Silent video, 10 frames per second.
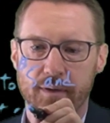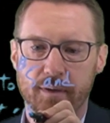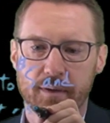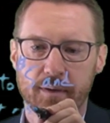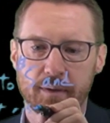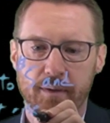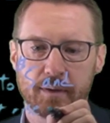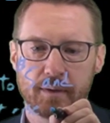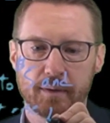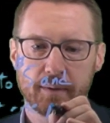
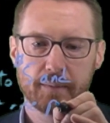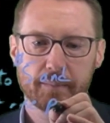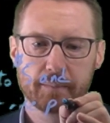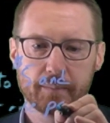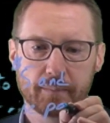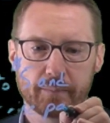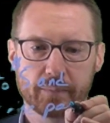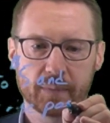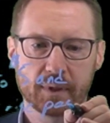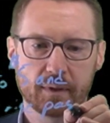
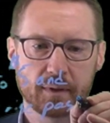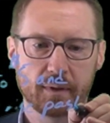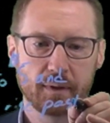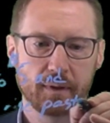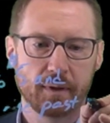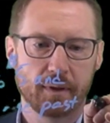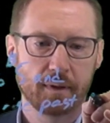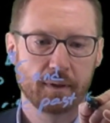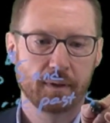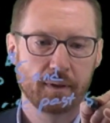
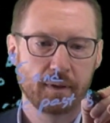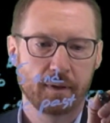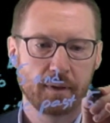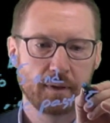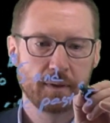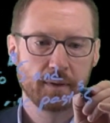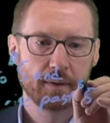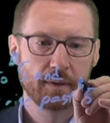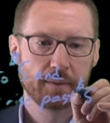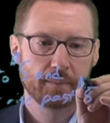
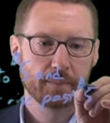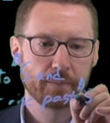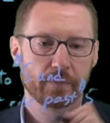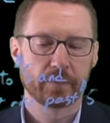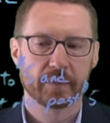Nobody speaks.